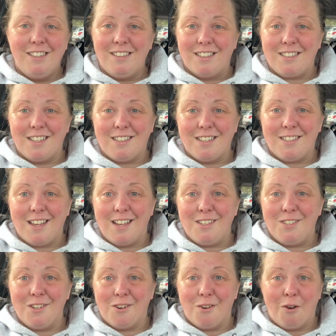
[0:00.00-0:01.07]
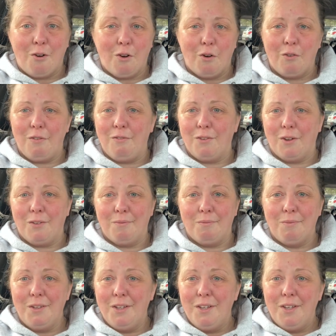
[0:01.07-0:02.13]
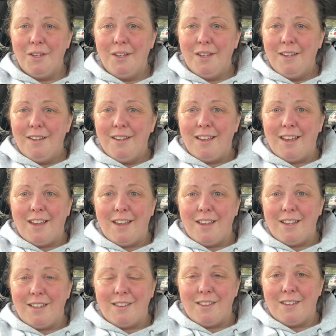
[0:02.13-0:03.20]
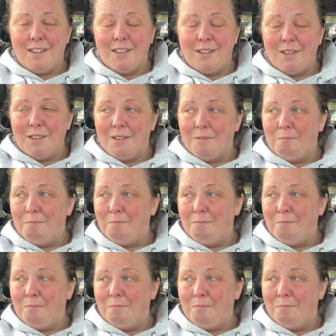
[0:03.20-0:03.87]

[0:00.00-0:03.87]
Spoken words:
the city centre, or if you've done the